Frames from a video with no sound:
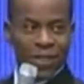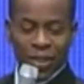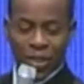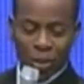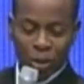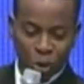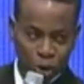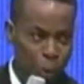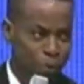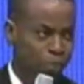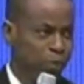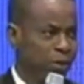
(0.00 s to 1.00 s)

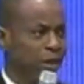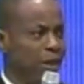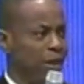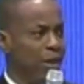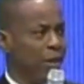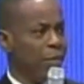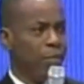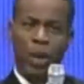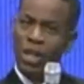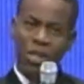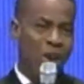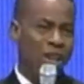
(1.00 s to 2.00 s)
stripped
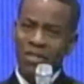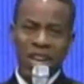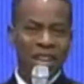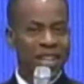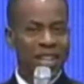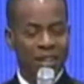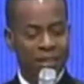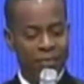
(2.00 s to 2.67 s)
but not naked